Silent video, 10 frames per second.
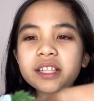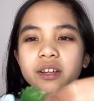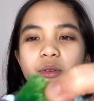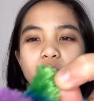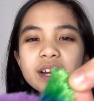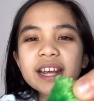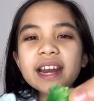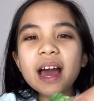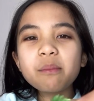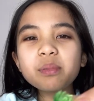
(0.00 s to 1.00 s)
green
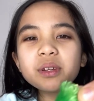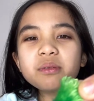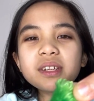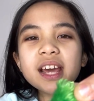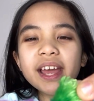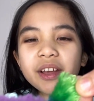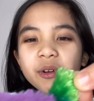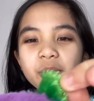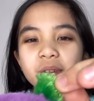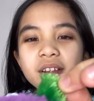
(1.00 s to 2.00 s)
and blue
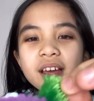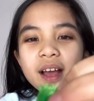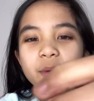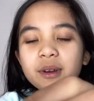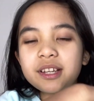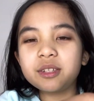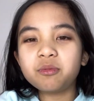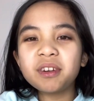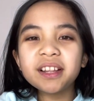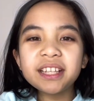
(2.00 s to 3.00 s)
tail, which is
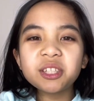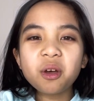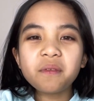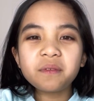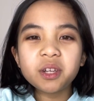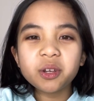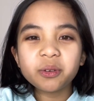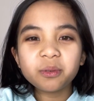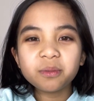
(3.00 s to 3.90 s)
really soft too.